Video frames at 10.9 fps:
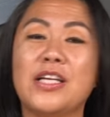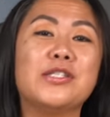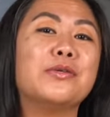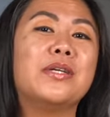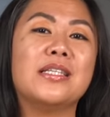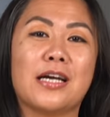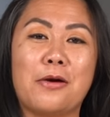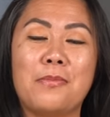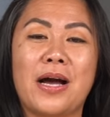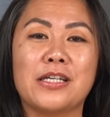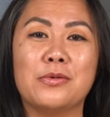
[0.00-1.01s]
if they do need to
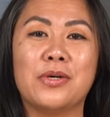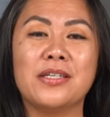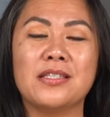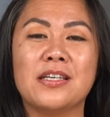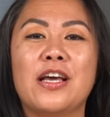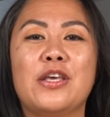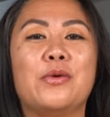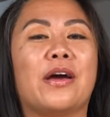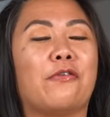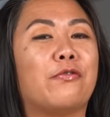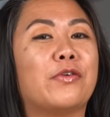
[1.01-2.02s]
come back to us, you
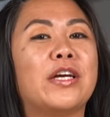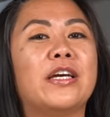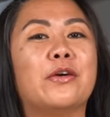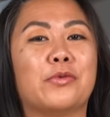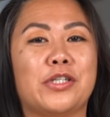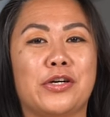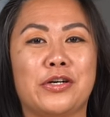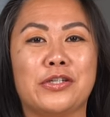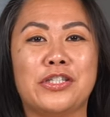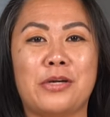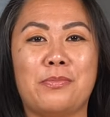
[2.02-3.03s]
get free
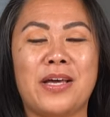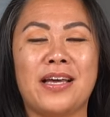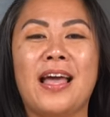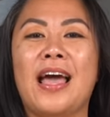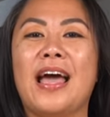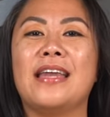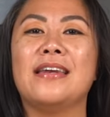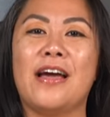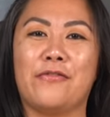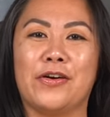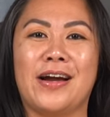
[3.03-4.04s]
return shipping
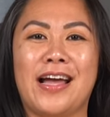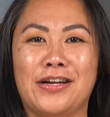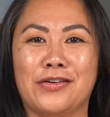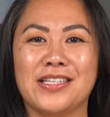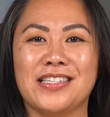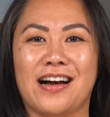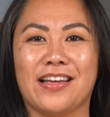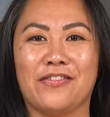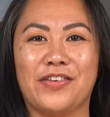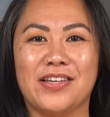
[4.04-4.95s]
and never any restocking